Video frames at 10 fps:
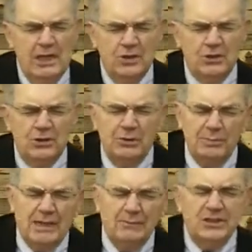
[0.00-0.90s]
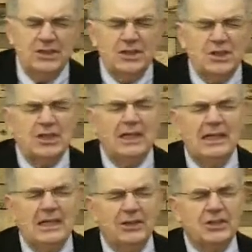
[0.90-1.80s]
John the Baptist is saying
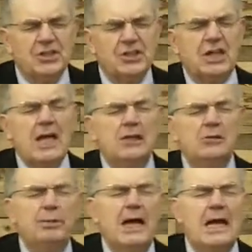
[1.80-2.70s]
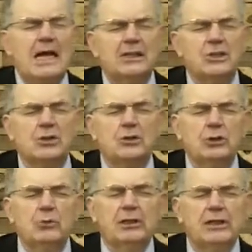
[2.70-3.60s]
here, and stand back as though you
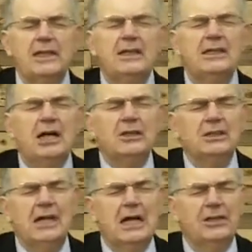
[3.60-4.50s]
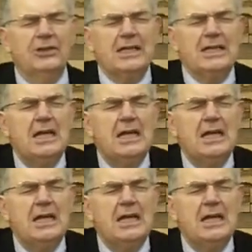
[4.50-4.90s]
were in an art gallery